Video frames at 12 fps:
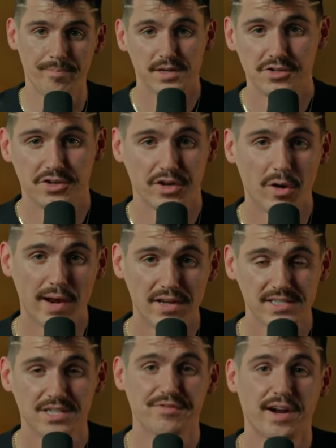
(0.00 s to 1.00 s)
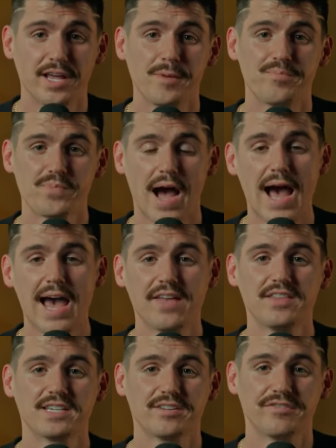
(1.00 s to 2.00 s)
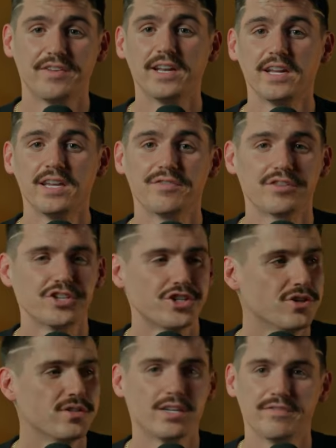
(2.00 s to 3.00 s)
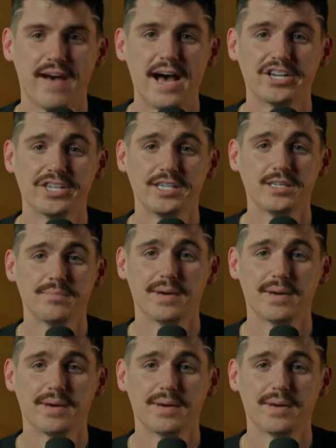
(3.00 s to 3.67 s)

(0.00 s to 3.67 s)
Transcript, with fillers: So you know what else is funny? I had this affinity for shoes and fashion,